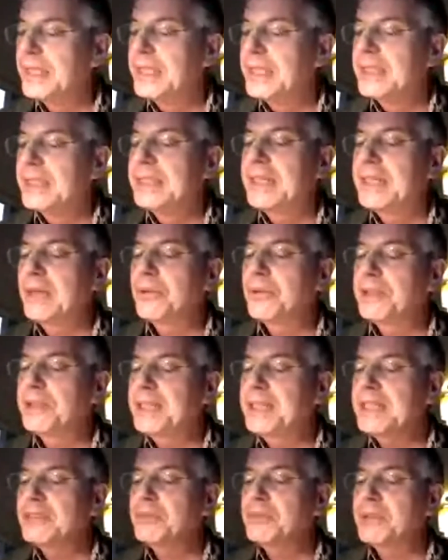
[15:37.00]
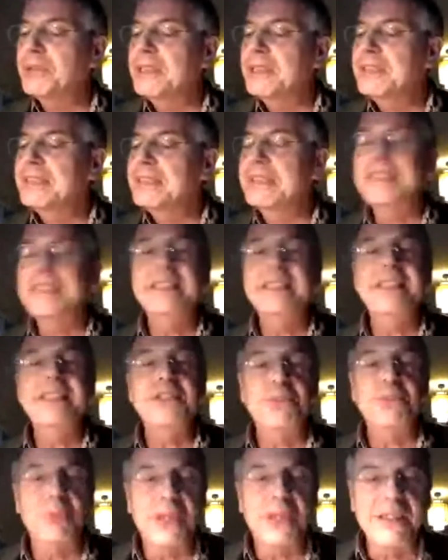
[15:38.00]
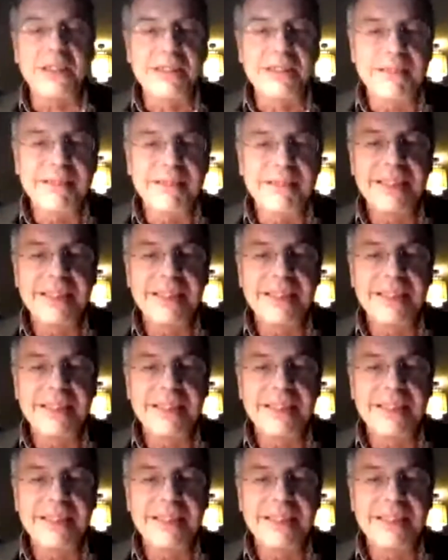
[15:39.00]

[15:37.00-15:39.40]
Now, the next one is an easy one.